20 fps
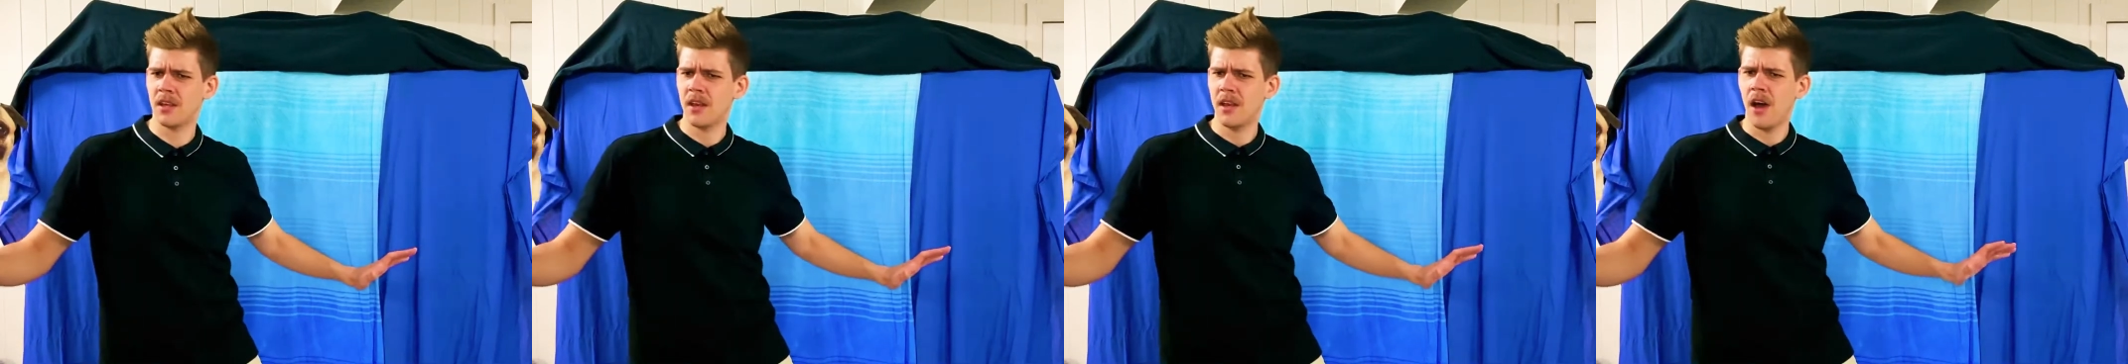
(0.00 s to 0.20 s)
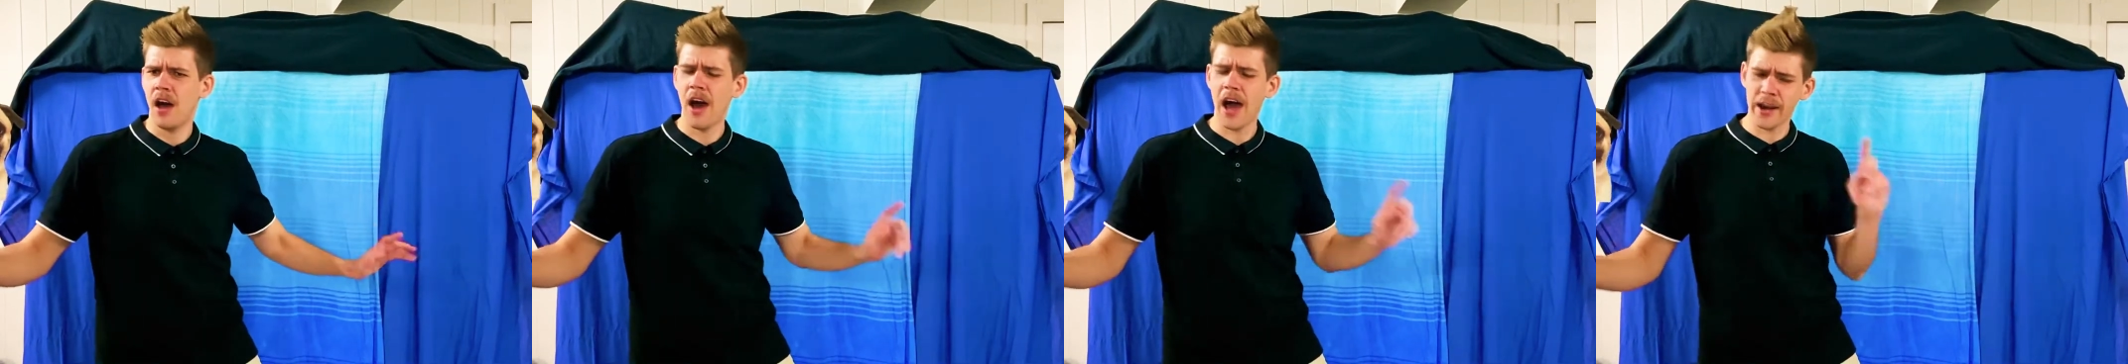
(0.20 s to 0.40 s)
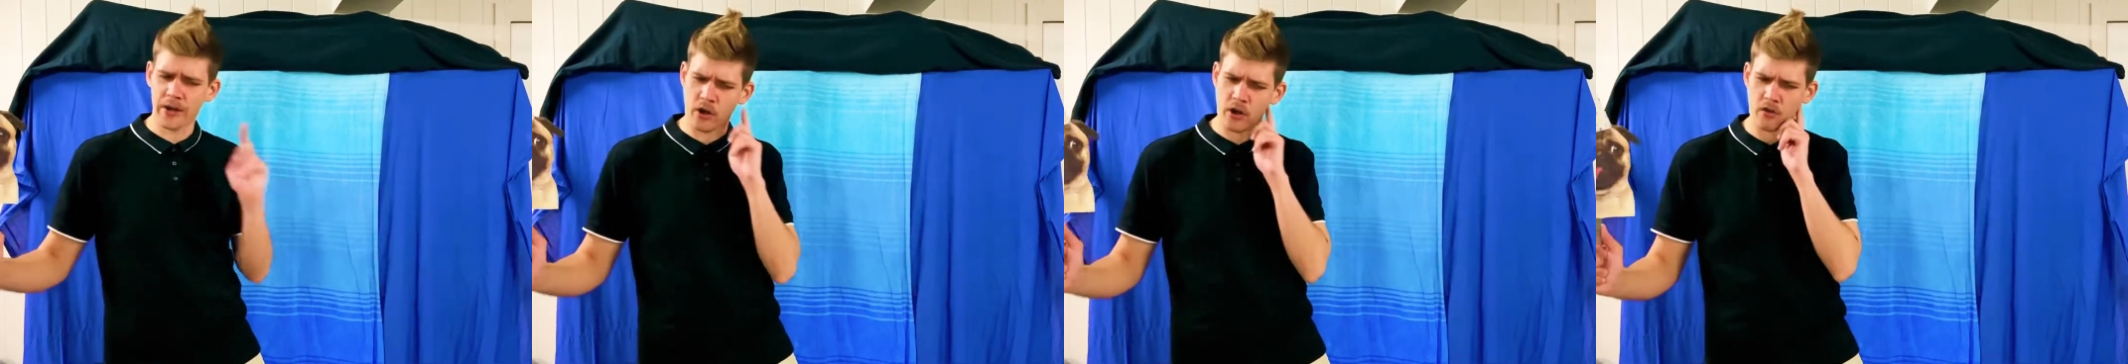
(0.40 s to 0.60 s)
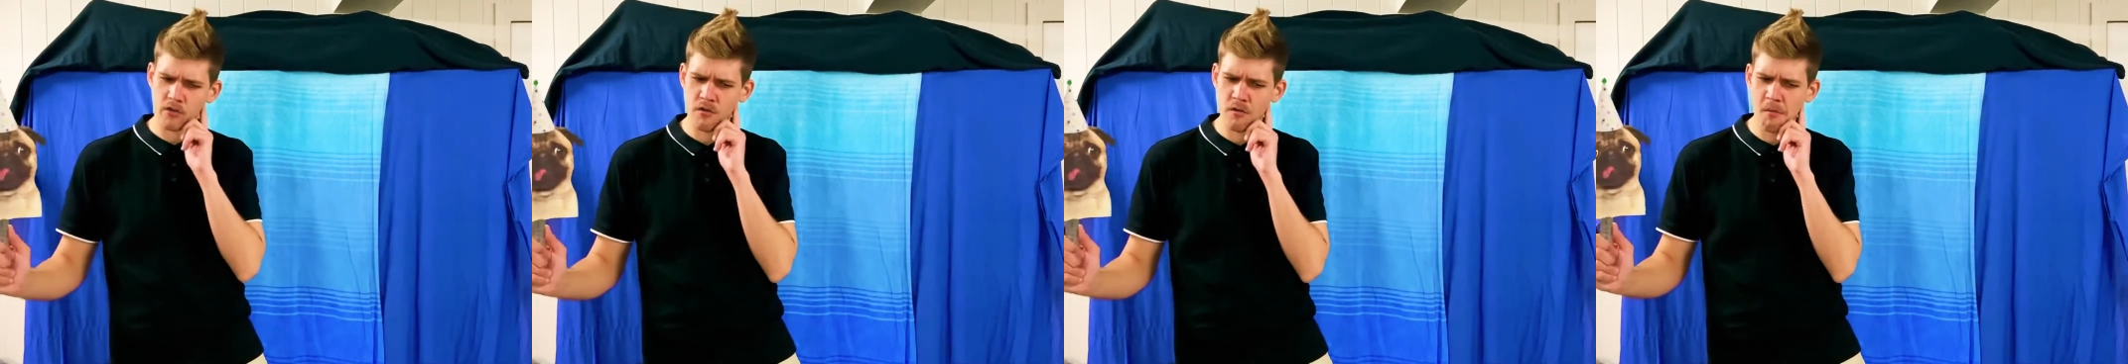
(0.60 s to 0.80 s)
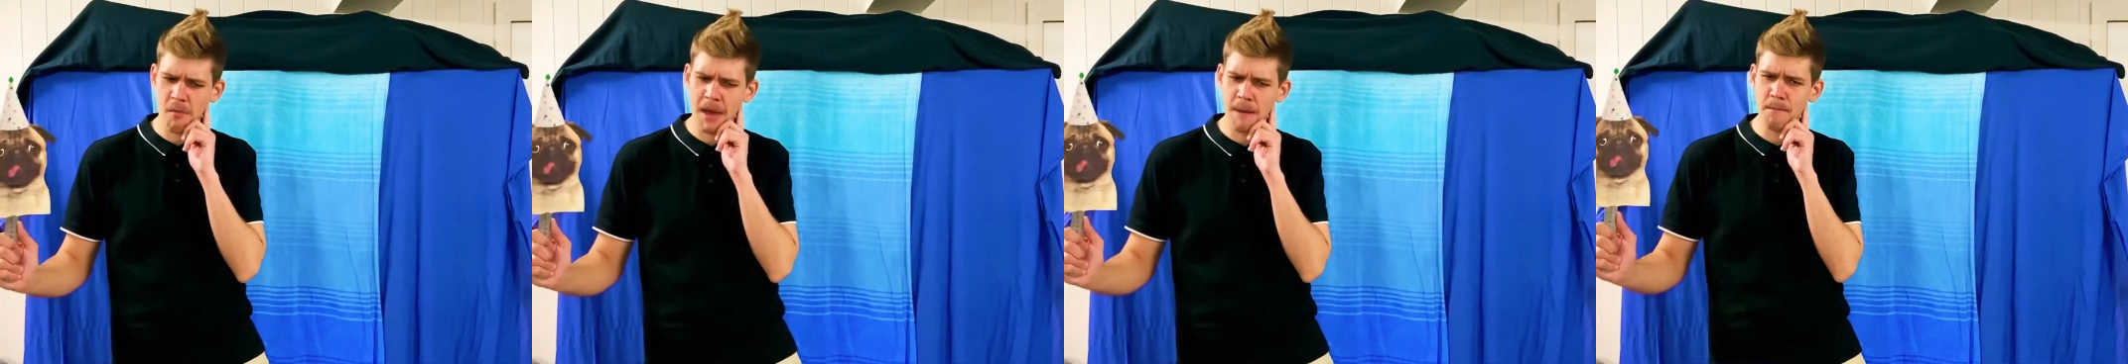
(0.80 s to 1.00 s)
I don't
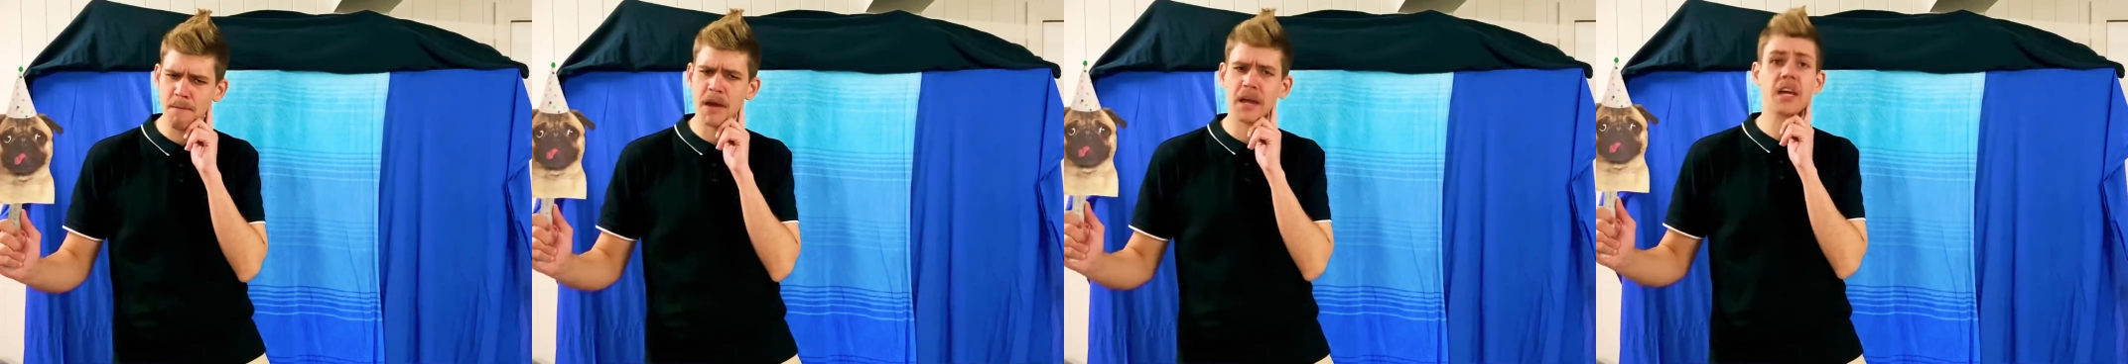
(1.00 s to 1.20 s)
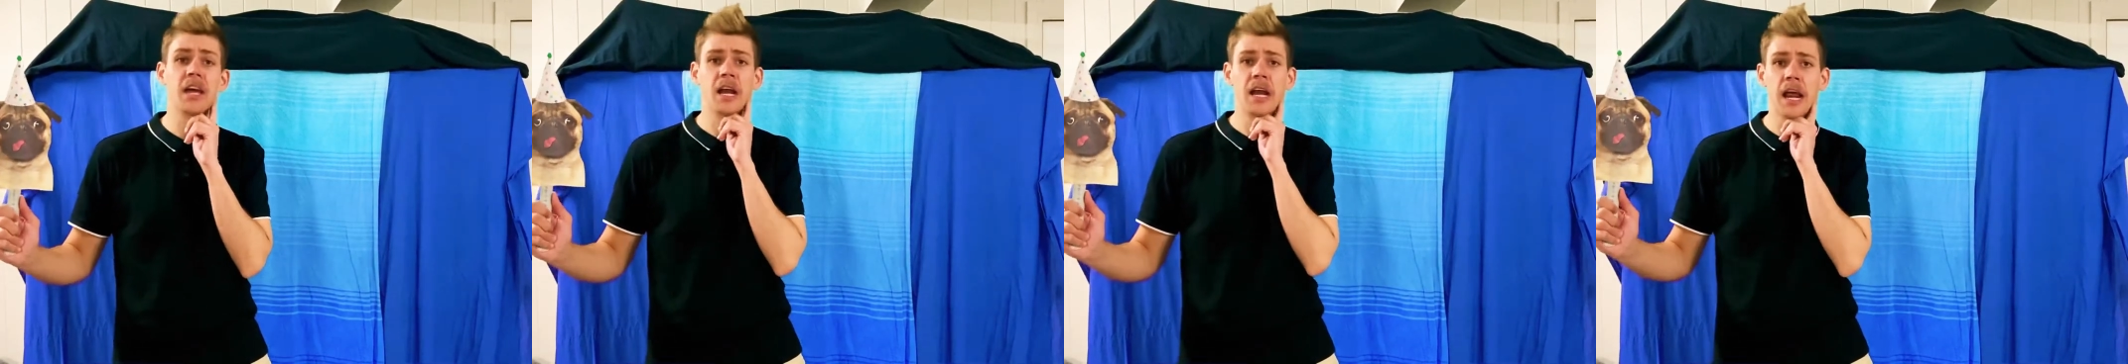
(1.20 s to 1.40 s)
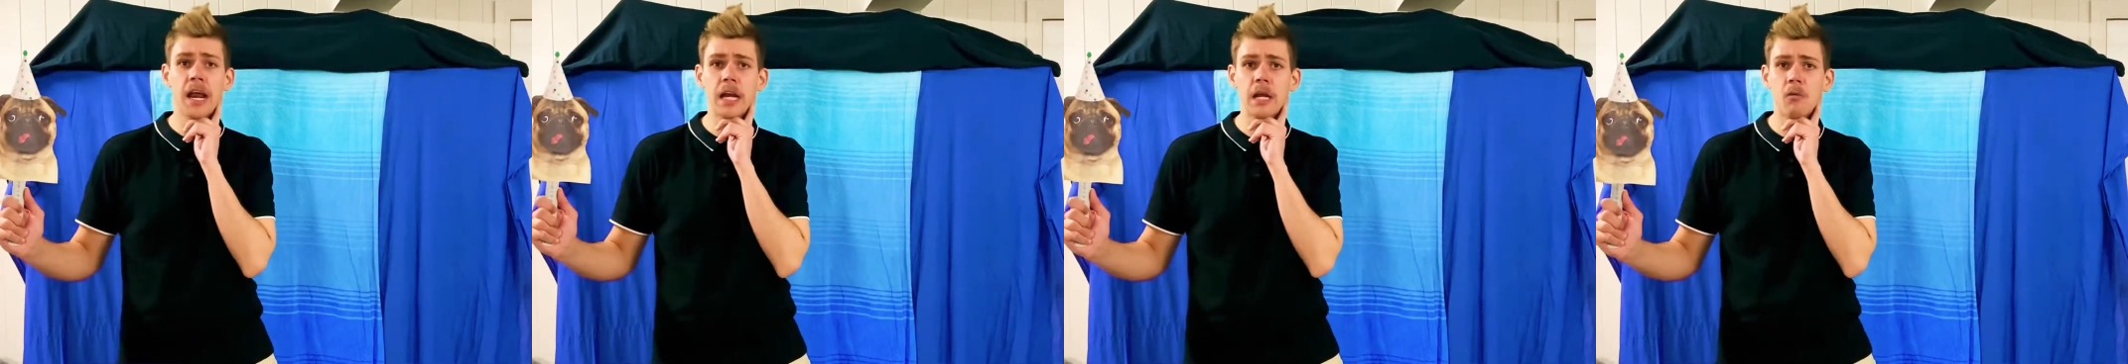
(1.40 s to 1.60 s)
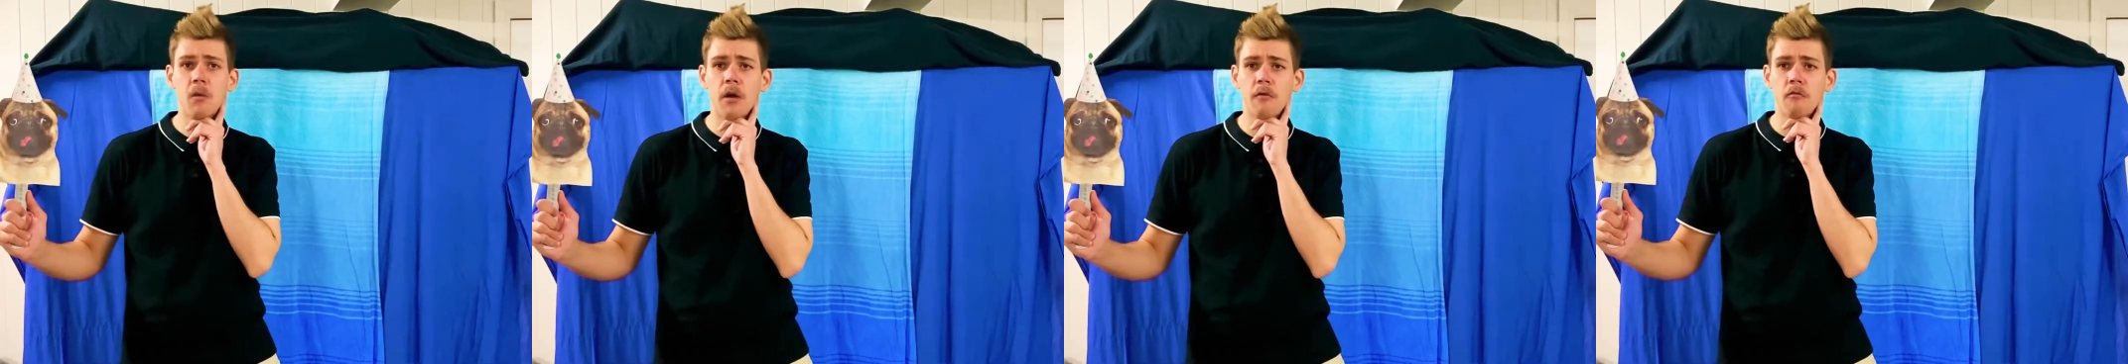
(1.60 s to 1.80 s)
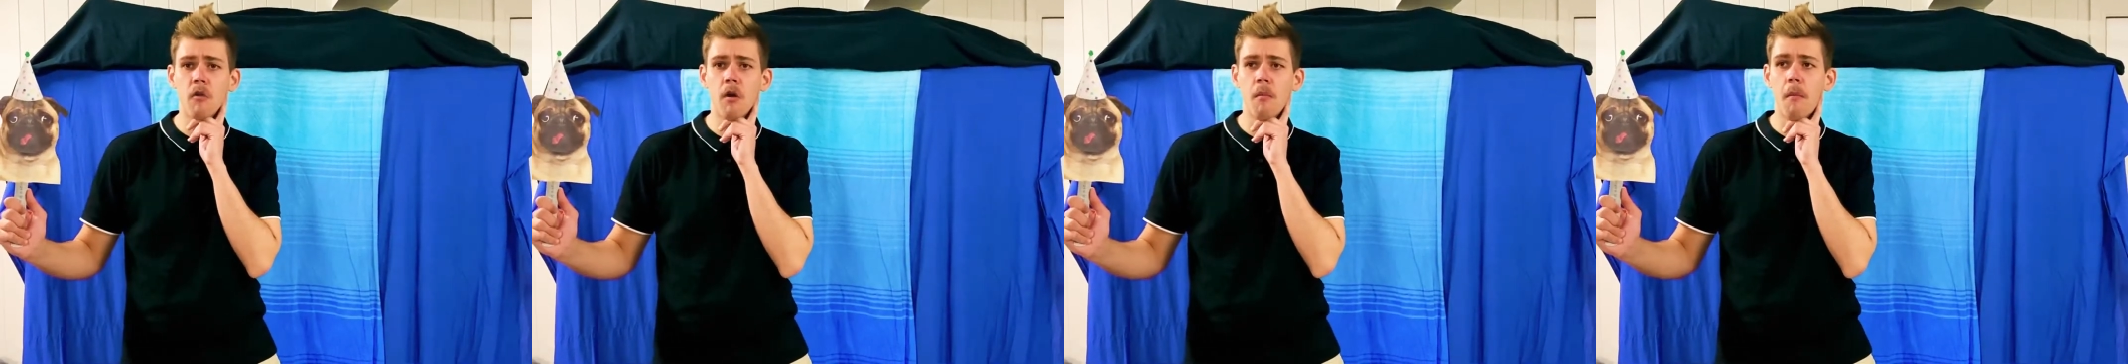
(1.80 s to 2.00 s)
remember. Can anyone
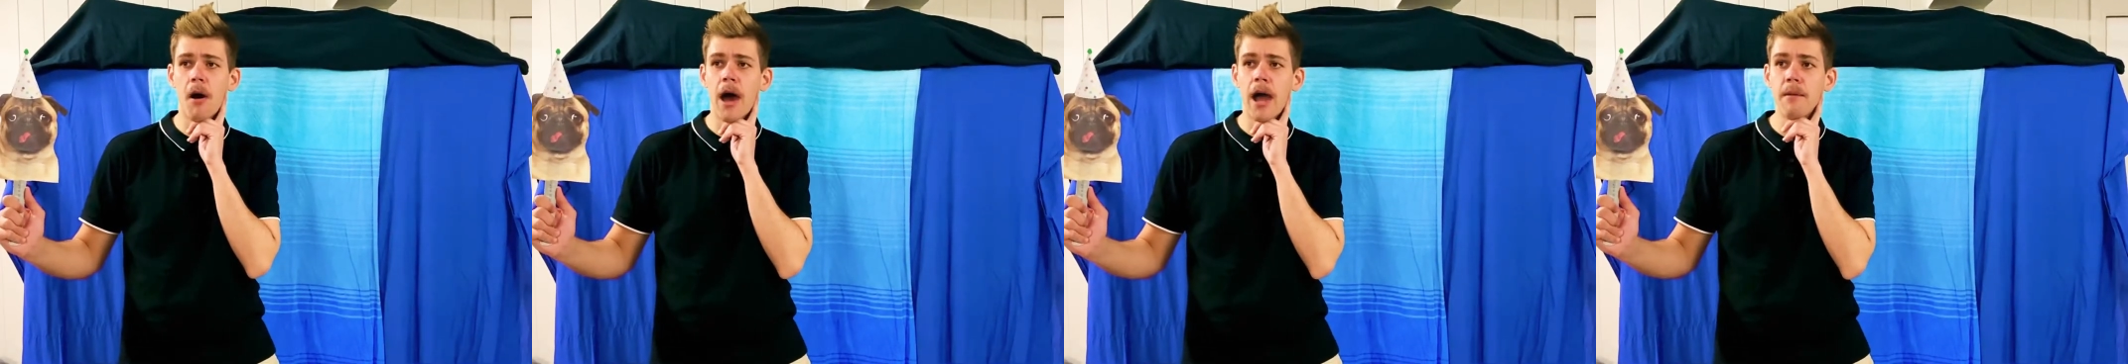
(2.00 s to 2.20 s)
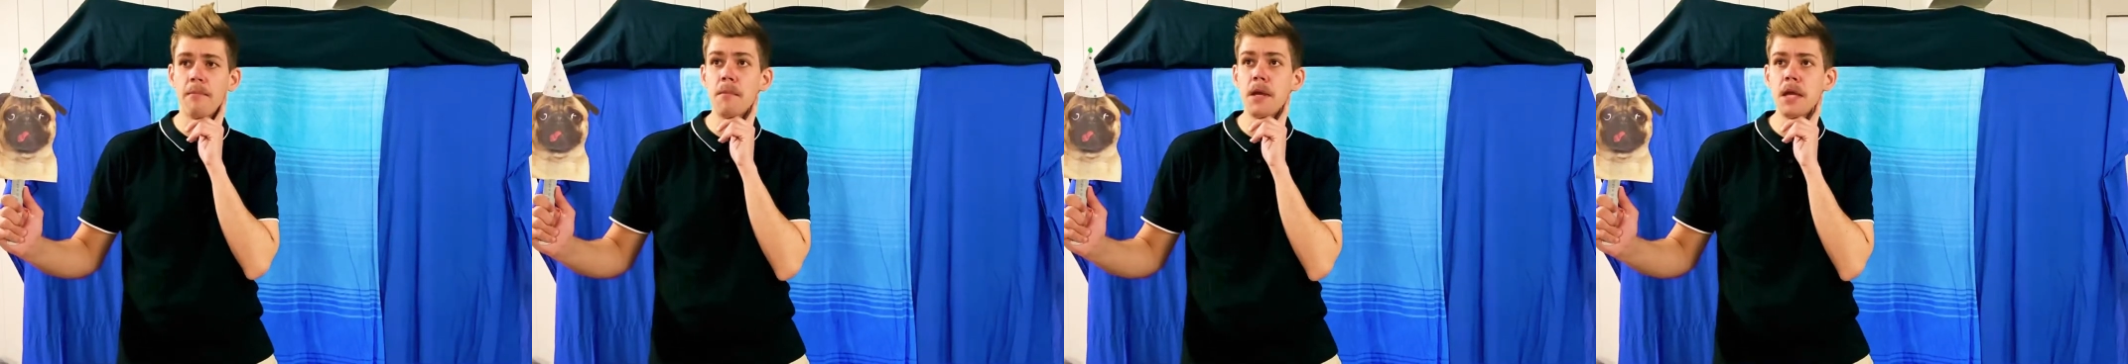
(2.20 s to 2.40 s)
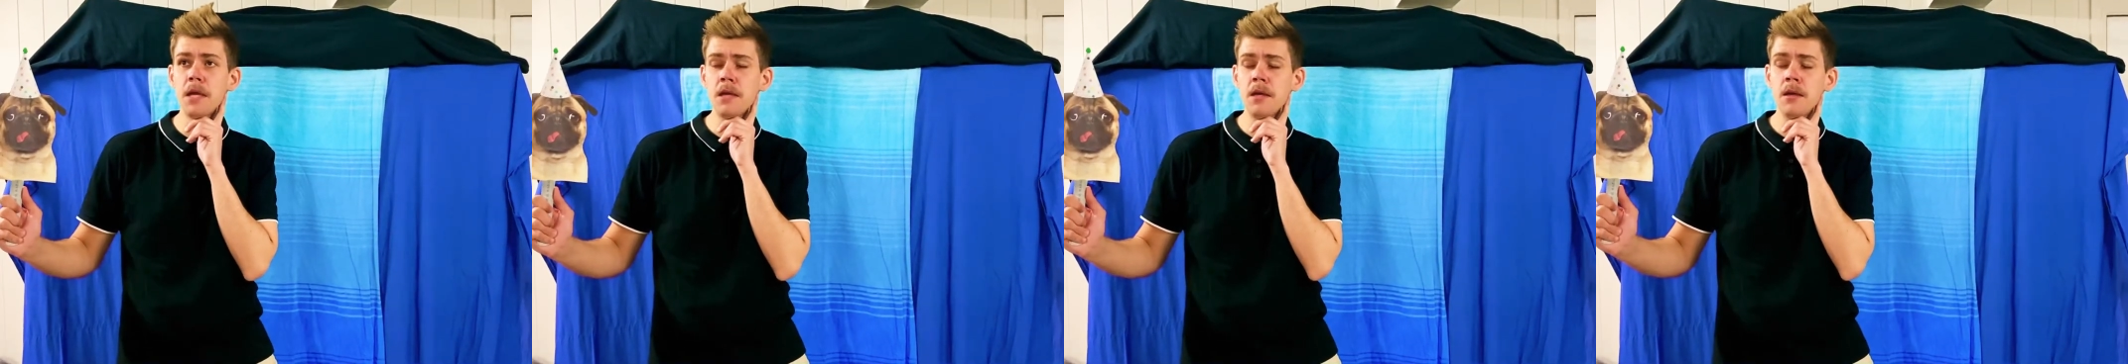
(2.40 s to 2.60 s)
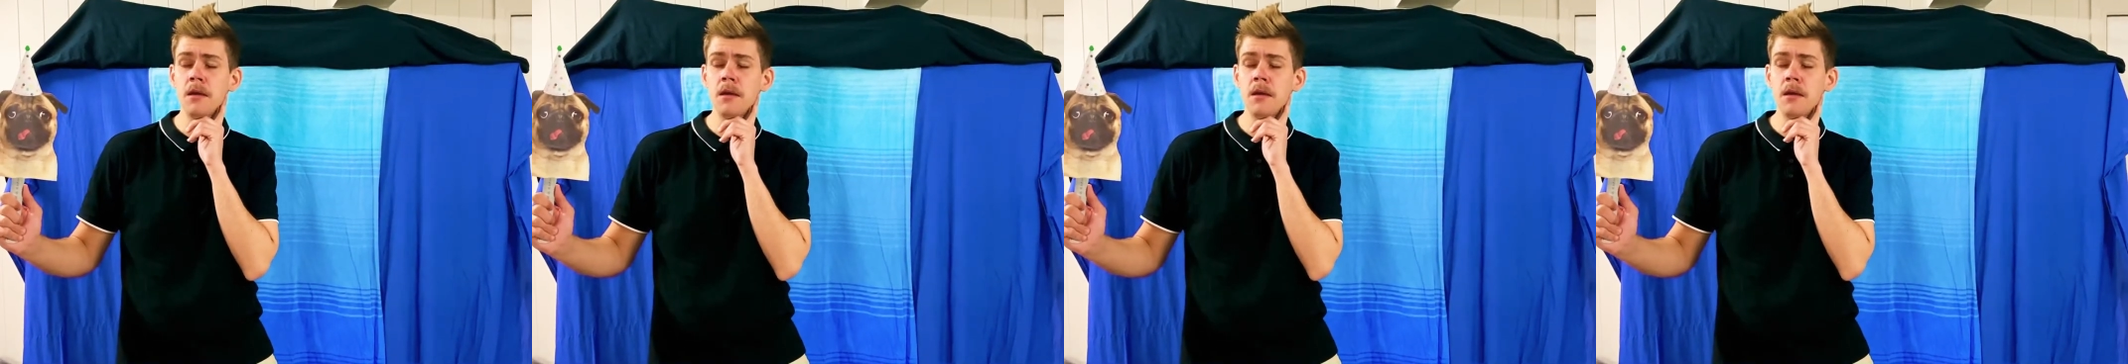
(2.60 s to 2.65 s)
remind me?